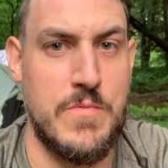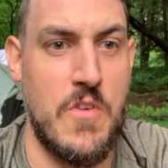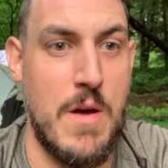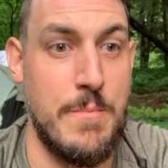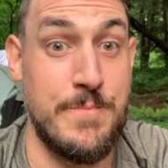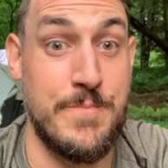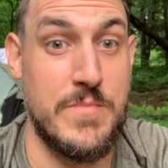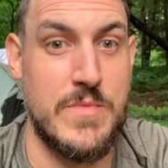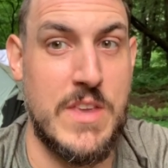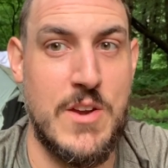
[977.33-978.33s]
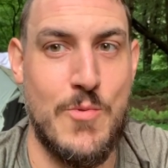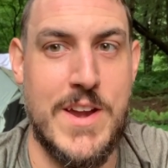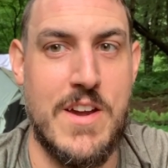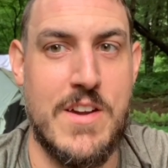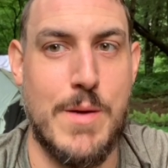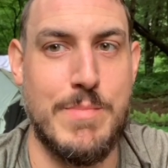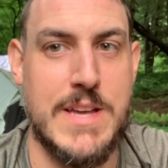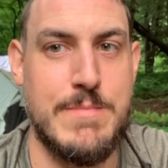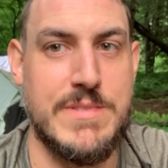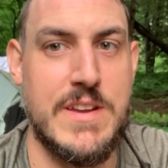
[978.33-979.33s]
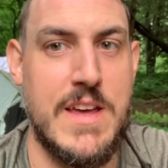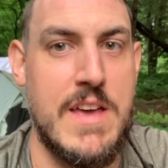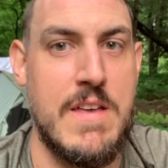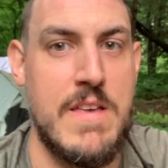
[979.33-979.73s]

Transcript: from getting rained on a couple times today.